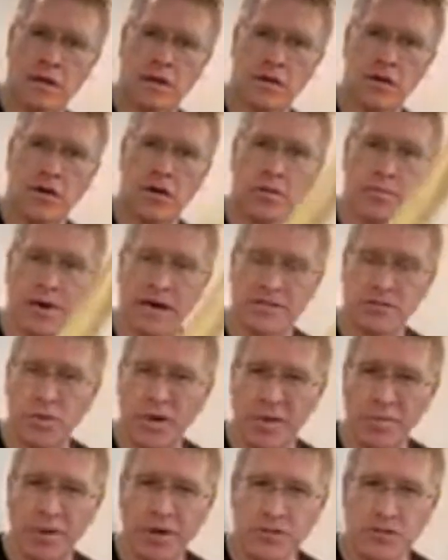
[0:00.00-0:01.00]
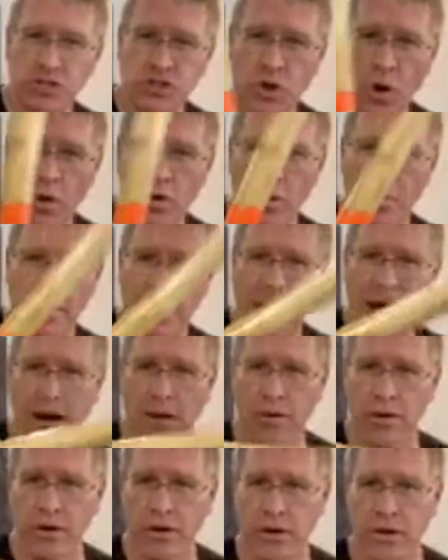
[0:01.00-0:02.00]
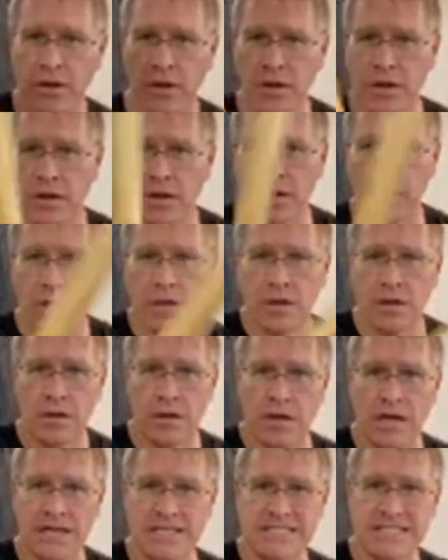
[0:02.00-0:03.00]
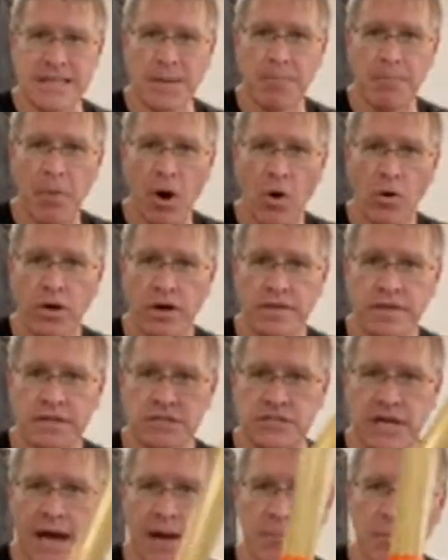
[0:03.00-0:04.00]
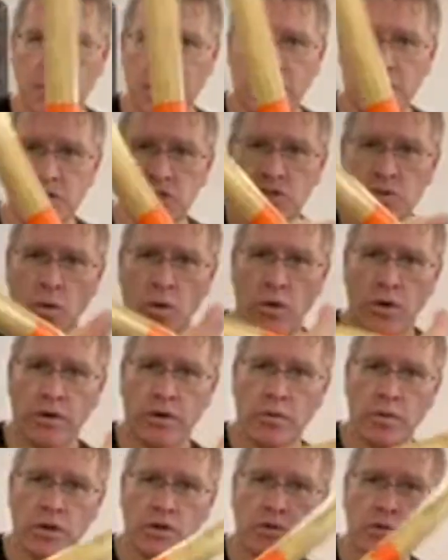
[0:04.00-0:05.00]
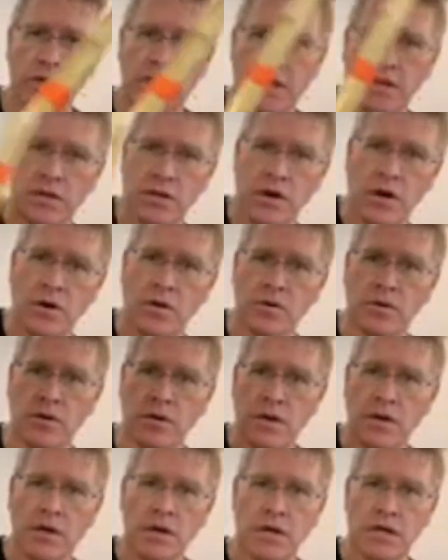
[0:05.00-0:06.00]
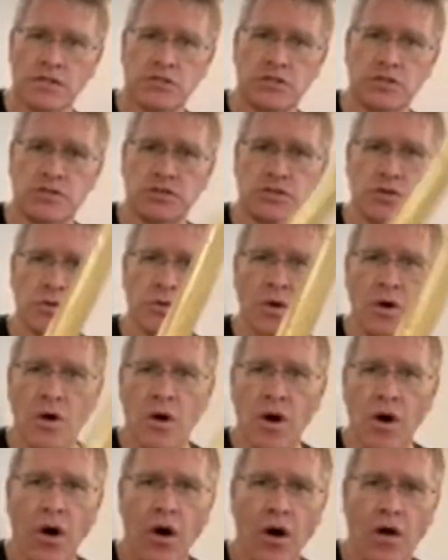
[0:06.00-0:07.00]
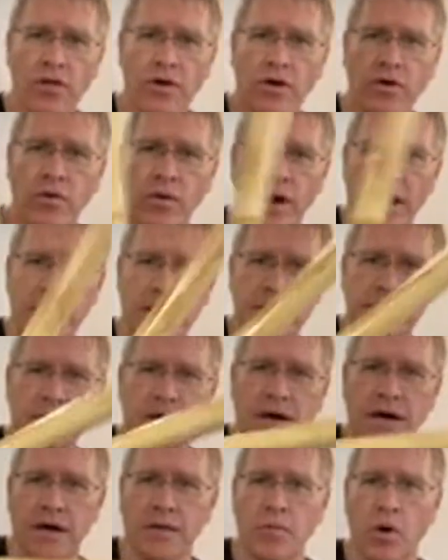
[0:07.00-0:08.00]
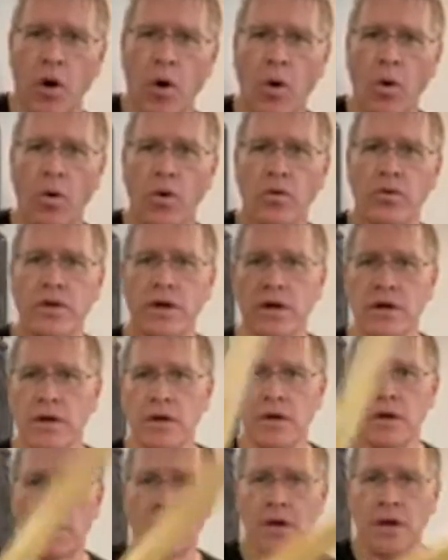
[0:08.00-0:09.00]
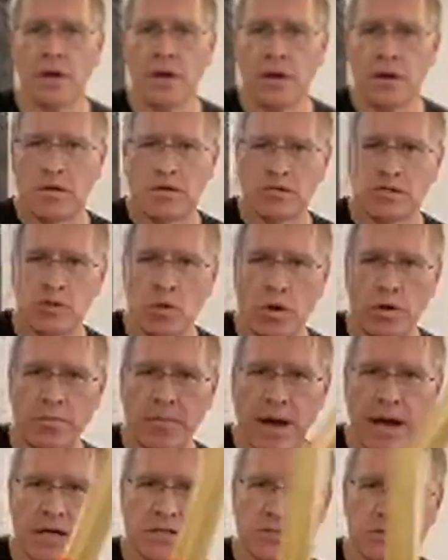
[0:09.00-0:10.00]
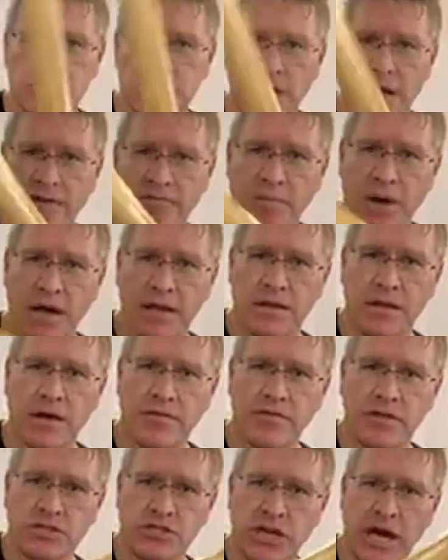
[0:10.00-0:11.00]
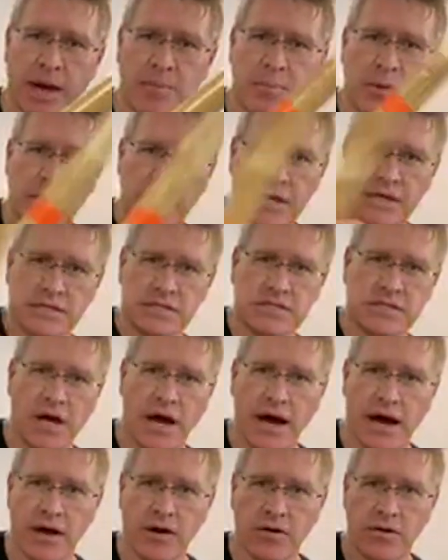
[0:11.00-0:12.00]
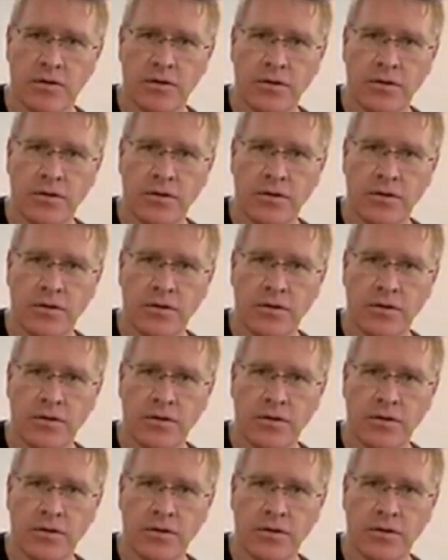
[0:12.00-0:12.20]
you know, the best way to build shoulder power is the boken, the Japanese sword. You want to do kendo, kenjutsu, all the great um, old sword masters that I met of the Japanese style.